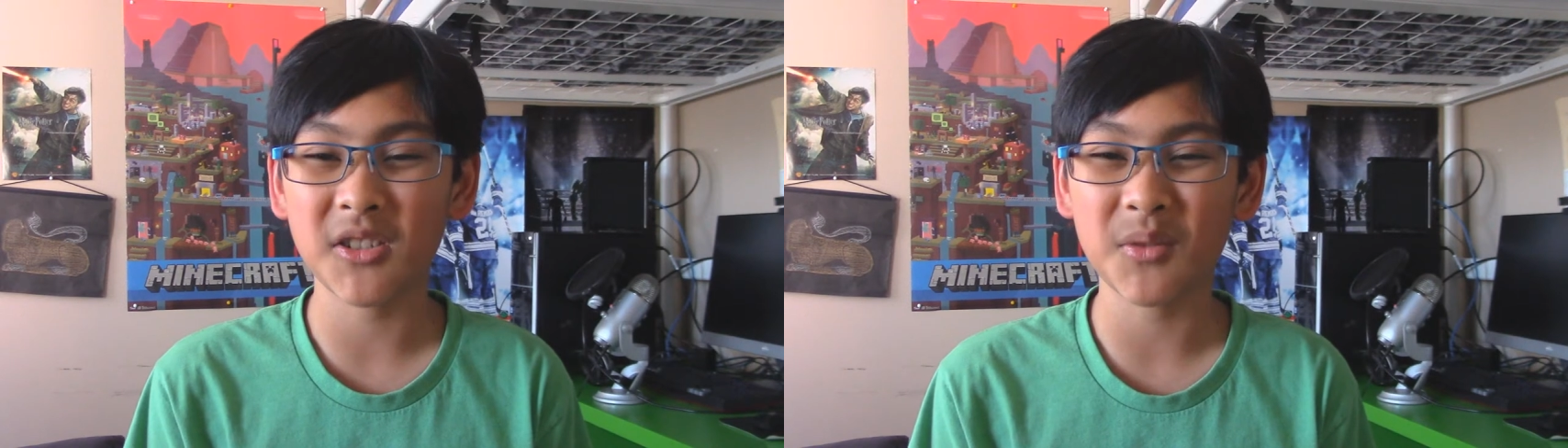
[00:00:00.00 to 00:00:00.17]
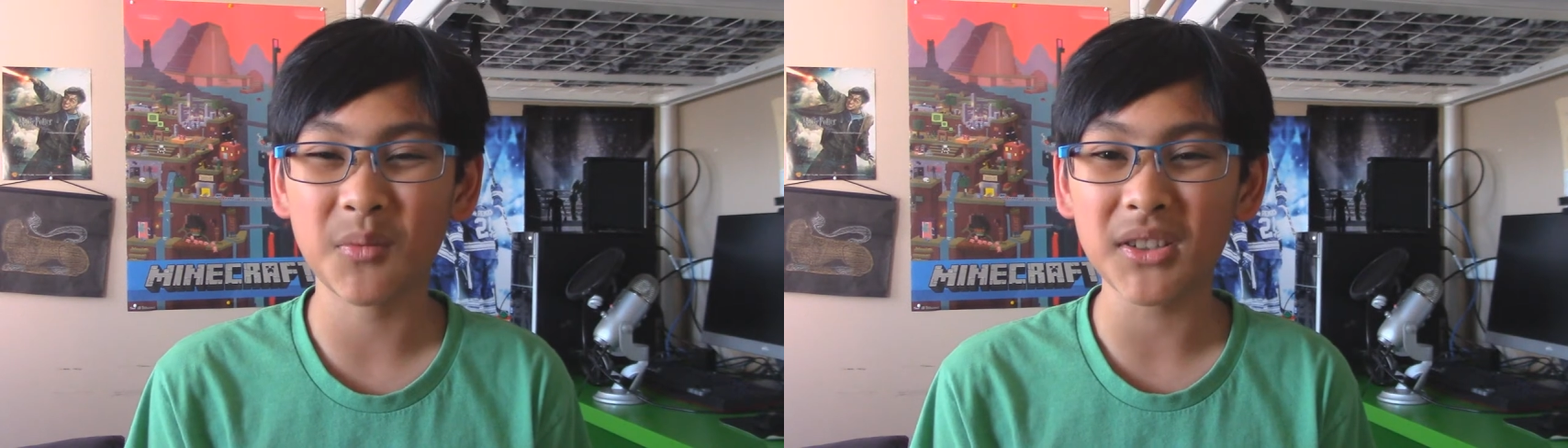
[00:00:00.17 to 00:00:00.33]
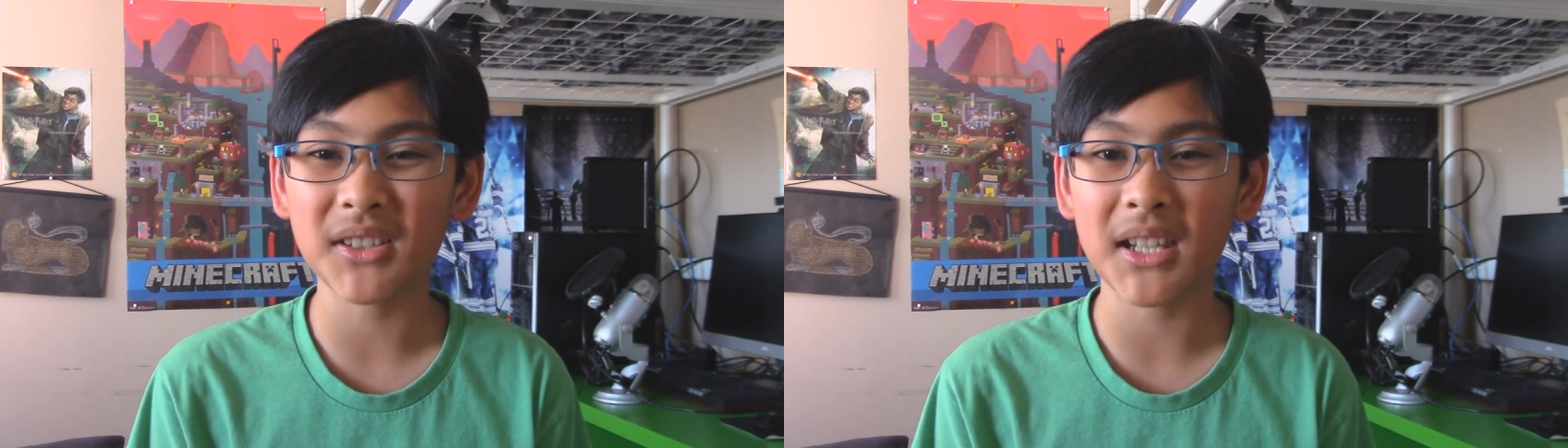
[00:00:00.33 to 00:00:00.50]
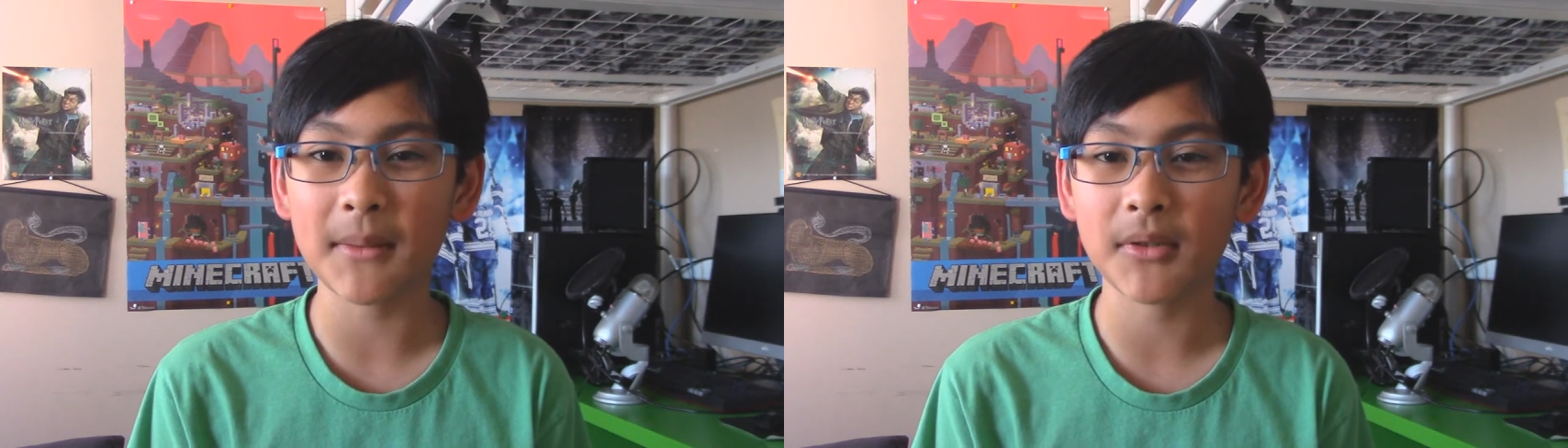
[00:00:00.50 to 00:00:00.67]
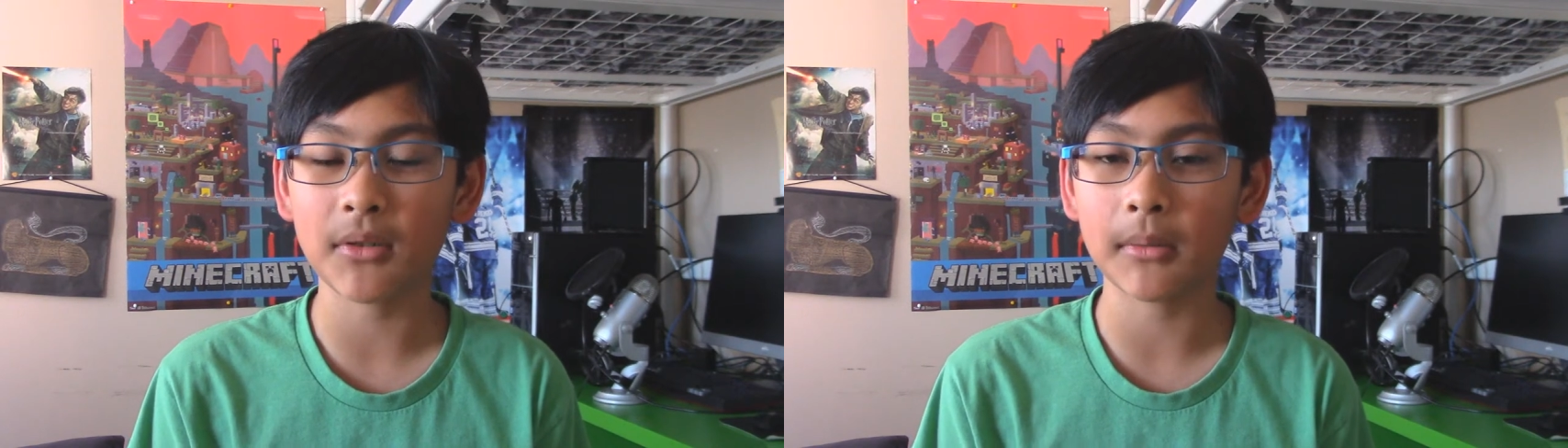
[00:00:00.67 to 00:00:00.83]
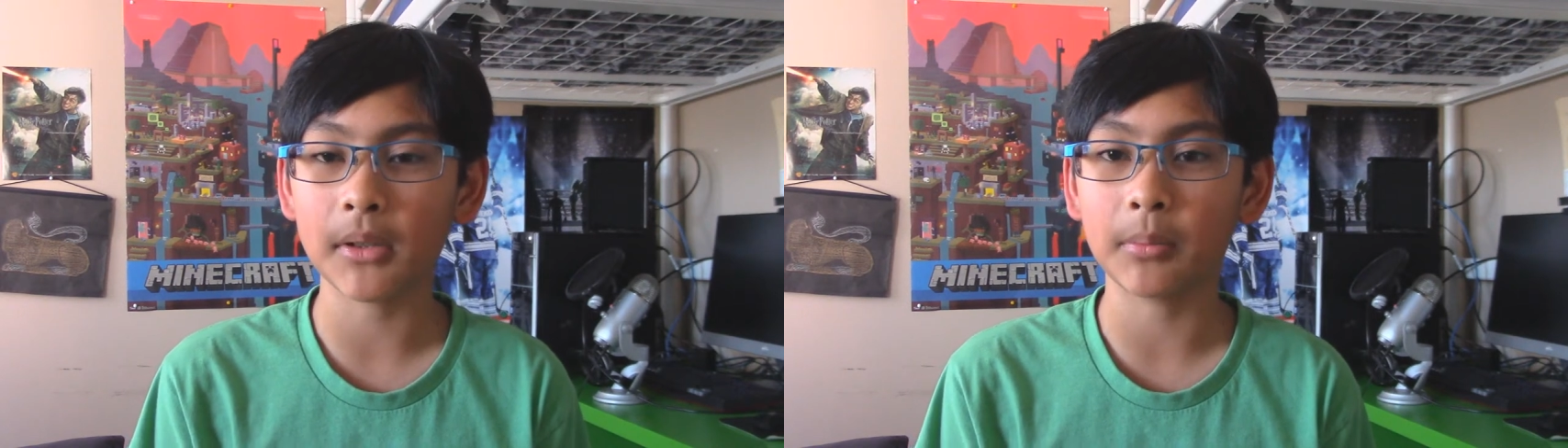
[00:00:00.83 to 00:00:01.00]
just what games
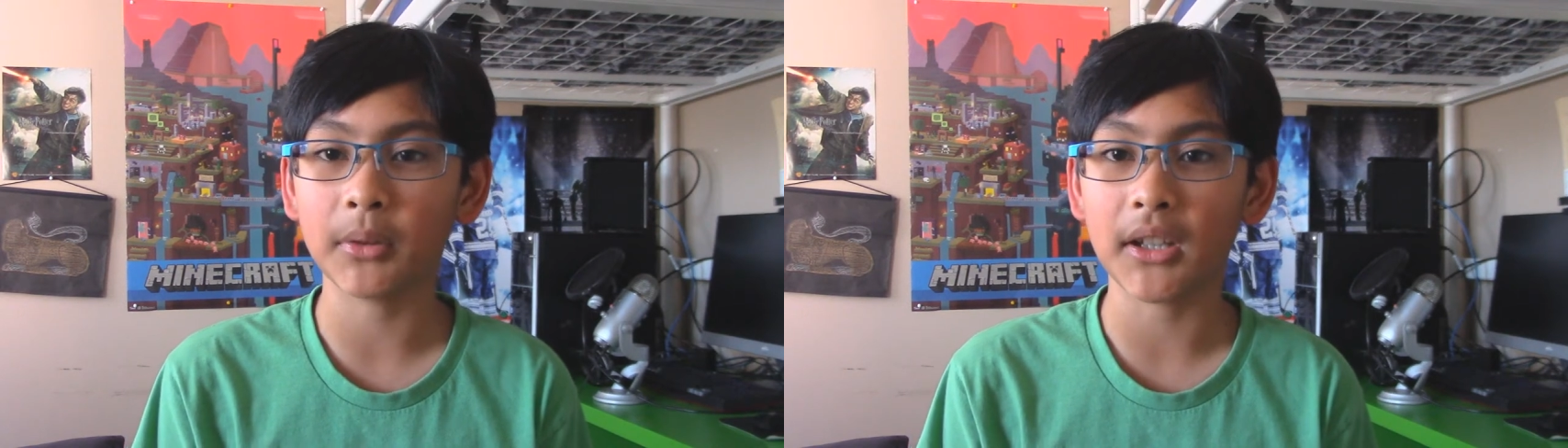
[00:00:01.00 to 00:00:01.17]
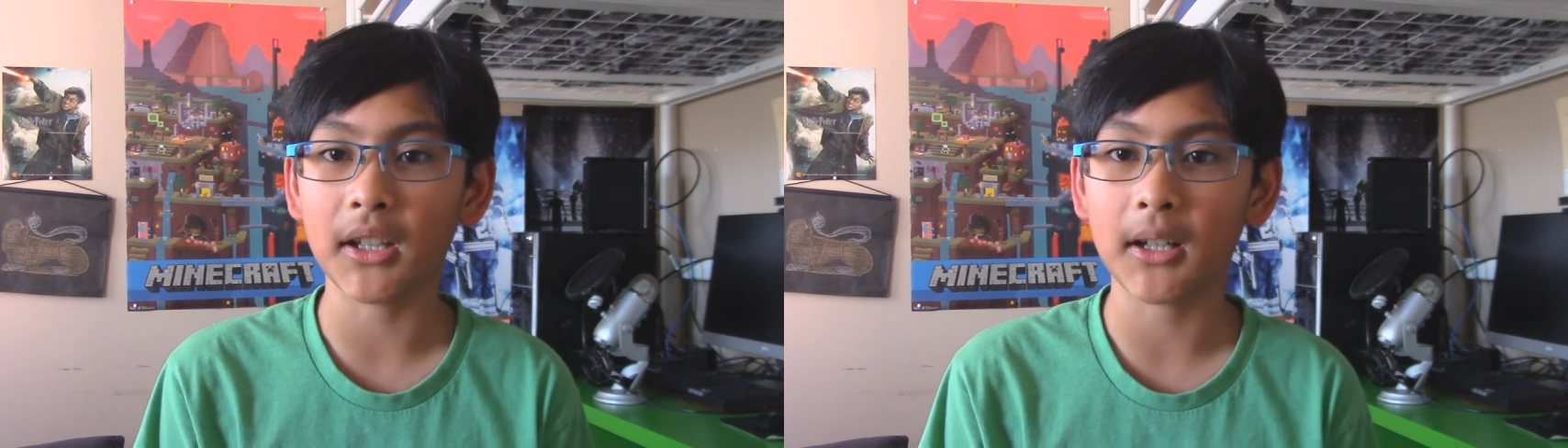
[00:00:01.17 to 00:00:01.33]
do I want to play?